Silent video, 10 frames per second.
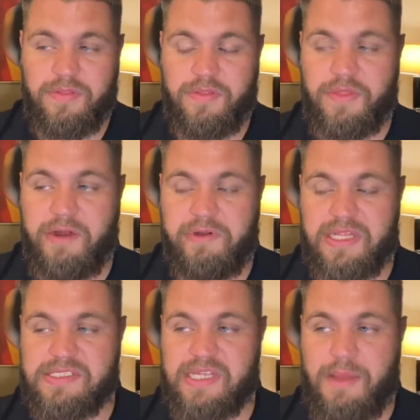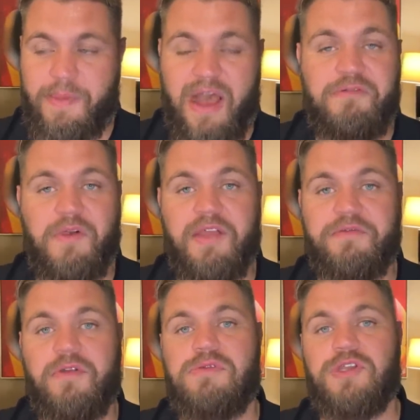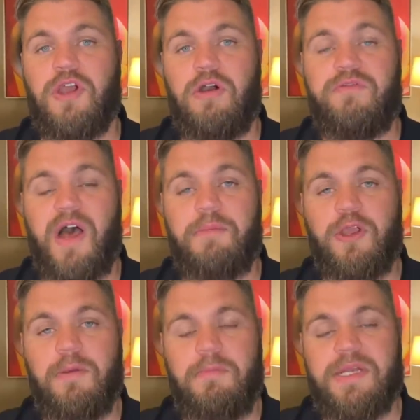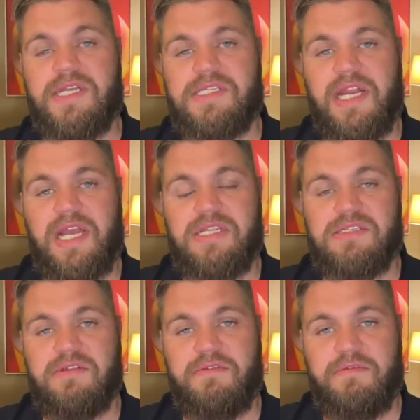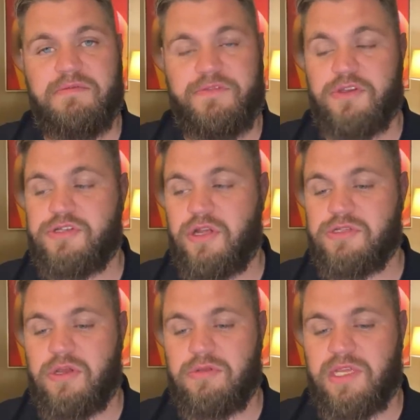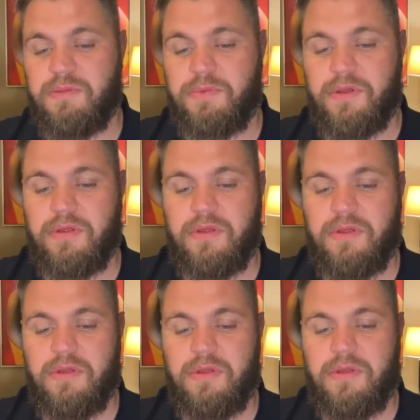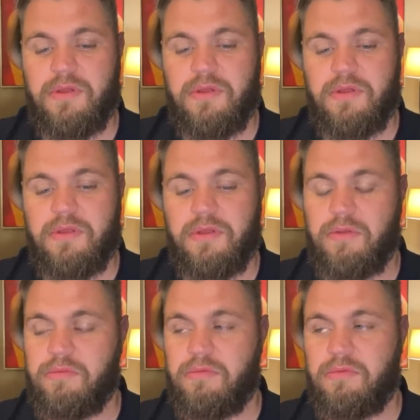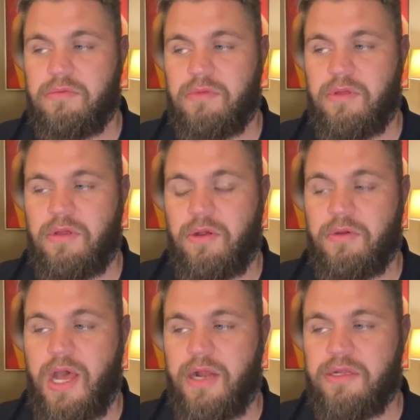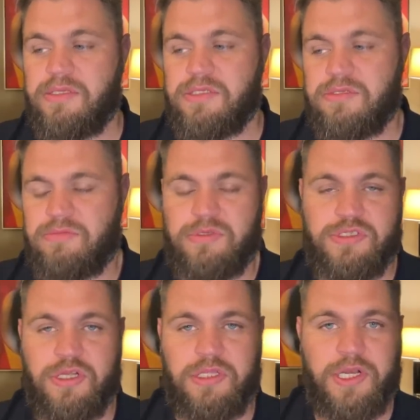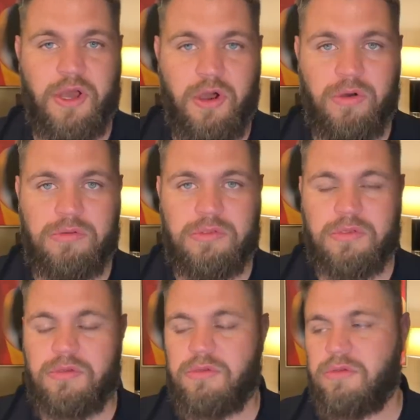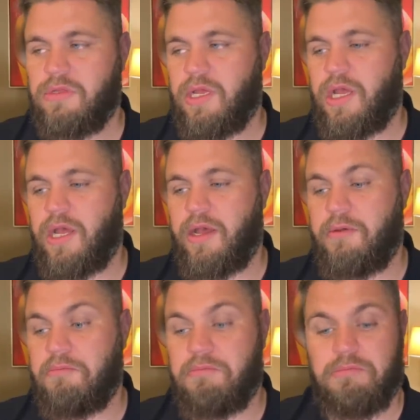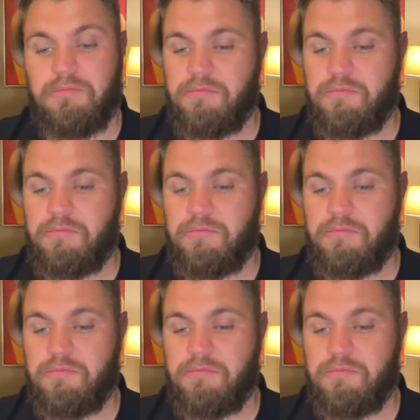there is a pathway through to Kovar becoming Manchester United's first choice goalkeeper. You know, Onana's certainly not old, um,